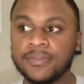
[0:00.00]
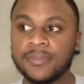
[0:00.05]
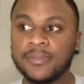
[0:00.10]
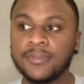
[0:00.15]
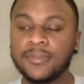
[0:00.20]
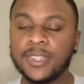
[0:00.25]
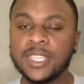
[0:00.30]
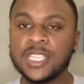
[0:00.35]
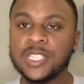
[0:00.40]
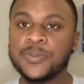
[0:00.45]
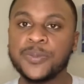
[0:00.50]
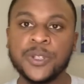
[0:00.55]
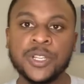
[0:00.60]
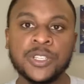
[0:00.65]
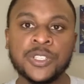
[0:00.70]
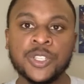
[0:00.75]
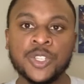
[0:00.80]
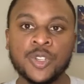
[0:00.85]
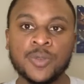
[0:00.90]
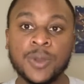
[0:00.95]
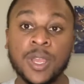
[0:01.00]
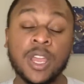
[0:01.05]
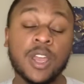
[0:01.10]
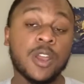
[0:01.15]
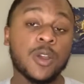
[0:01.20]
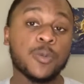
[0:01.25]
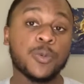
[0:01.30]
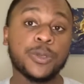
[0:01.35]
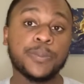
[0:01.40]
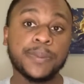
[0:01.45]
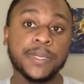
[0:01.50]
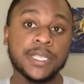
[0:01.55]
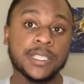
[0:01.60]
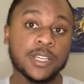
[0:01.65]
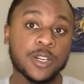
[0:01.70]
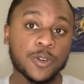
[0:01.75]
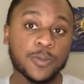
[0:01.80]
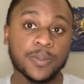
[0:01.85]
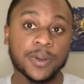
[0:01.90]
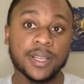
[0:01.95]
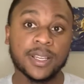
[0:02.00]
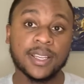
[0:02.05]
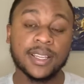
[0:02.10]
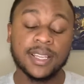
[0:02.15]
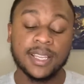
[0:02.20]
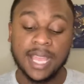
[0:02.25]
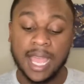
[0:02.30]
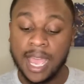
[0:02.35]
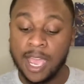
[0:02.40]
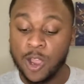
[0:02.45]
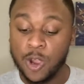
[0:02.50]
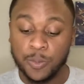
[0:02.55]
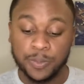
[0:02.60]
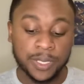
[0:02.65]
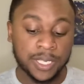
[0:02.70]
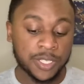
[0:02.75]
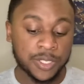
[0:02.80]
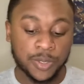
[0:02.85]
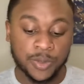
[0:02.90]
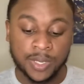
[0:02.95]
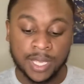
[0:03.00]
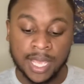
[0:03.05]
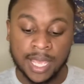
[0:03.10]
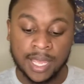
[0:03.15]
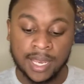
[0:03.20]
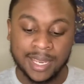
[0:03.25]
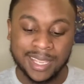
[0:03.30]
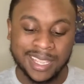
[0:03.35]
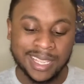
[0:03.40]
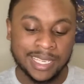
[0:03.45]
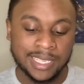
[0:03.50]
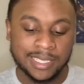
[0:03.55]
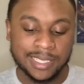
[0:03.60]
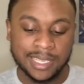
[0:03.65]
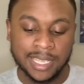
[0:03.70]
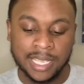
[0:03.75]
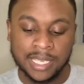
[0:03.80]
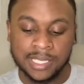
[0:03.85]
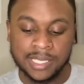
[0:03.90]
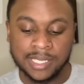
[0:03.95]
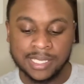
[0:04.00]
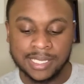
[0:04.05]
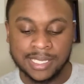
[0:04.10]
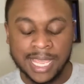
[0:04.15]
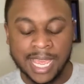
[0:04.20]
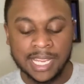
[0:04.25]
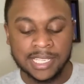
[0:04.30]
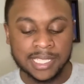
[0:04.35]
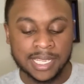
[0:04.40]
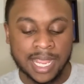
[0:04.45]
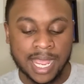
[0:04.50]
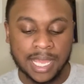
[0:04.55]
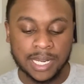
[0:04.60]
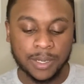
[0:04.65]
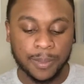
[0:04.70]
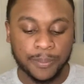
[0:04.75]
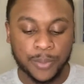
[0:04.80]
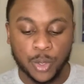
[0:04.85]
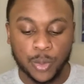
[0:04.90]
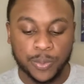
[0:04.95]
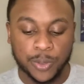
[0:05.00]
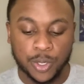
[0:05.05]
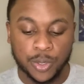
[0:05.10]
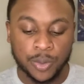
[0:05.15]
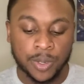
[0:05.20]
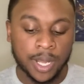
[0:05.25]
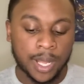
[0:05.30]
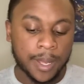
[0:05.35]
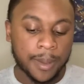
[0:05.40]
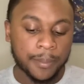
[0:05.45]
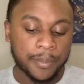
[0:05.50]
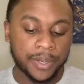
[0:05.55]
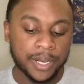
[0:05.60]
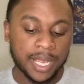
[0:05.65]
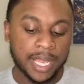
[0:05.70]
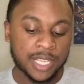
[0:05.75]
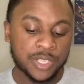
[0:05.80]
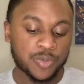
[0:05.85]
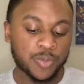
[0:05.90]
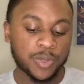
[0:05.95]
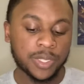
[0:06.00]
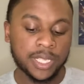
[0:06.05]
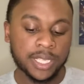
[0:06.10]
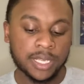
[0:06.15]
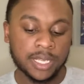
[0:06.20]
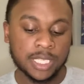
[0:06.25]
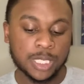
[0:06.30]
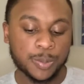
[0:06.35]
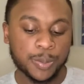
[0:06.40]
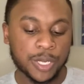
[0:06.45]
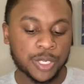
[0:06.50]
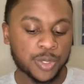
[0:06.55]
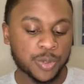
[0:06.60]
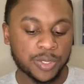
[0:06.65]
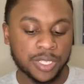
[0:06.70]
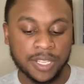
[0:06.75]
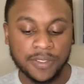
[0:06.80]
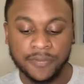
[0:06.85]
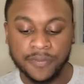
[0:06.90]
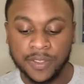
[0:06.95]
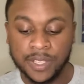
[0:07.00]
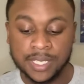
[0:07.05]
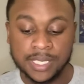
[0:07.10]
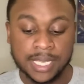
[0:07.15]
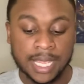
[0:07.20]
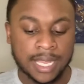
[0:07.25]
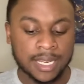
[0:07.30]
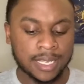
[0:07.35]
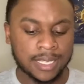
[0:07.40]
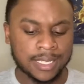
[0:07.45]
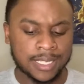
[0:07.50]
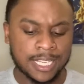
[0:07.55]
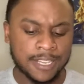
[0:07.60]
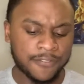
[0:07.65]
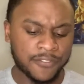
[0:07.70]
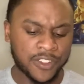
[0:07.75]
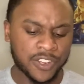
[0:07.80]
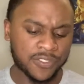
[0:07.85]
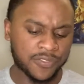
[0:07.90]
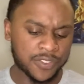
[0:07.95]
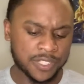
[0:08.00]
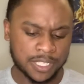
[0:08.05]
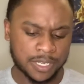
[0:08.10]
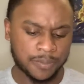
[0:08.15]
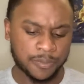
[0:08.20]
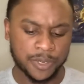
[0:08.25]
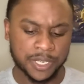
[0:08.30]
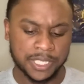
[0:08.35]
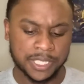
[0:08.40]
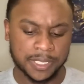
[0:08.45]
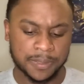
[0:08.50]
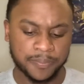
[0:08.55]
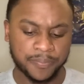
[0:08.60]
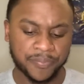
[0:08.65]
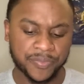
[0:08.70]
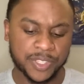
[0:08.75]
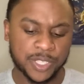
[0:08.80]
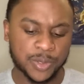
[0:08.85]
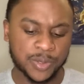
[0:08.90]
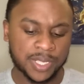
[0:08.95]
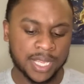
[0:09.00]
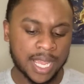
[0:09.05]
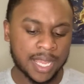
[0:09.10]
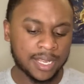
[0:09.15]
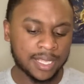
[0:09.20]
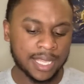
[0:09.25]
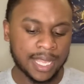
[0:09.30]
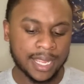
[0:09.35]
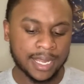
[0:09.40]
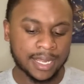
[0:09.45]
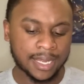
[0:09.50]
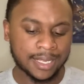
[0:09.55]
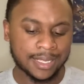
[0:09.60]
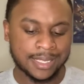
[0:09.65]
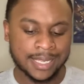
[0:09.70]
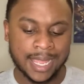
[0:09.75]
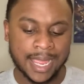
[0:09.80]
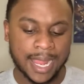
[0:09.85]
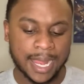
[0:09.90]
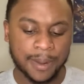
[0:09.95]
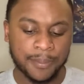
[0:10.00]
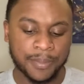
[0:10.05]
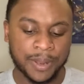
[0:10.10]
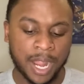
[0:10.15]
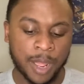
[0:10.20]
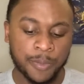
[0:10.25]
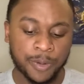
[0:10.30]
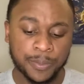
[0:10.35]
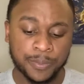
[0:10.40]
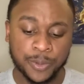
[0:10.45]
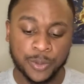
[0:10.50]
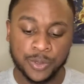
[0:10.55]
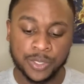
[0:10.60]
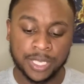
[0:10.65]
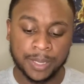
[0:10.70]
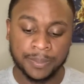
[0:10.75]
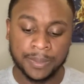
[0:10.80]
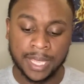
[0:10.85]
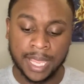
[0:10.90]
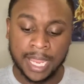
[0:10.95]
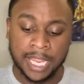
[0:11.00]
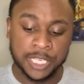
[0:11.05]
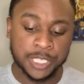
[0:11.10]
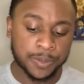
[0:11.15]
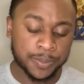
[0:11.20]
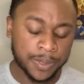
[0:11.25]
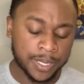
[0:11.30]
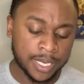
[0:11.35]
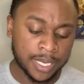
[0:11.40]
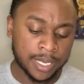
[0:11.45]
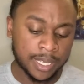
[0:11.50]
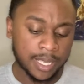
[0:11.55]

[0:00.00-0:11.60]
Spiritomb would be dope. I hope they do that. Its stats are kind of boo-boo, but it has really good special defense and a defense for some reason. So it's kind of like a tank, but I would boost up the HP